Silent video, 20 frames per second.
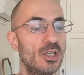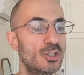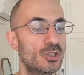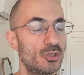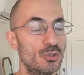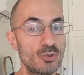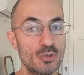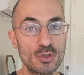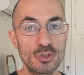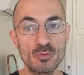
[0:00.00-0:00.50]

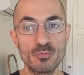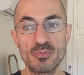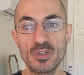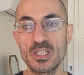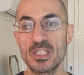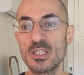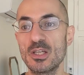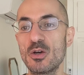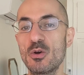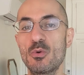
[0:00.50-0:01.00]
YouTube
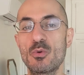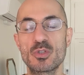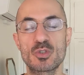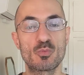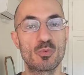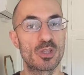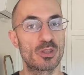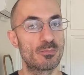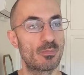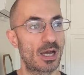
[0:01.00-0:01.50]
videos,
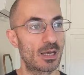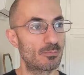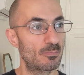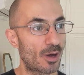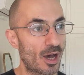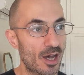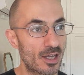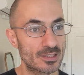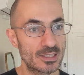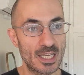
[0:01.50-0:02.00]
with my
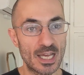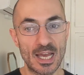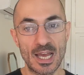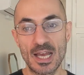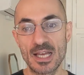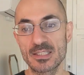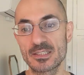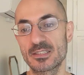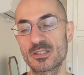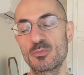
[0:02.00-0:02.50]

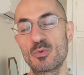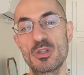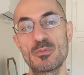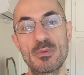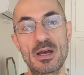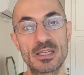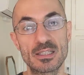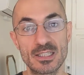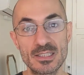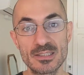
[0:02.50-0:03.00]
podcast, with
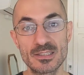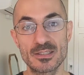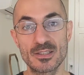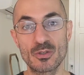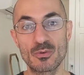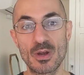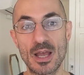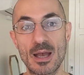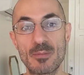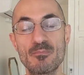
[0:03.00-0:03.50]
my
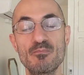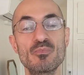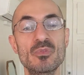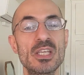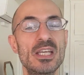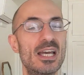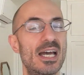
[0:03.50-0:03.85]
Instagram,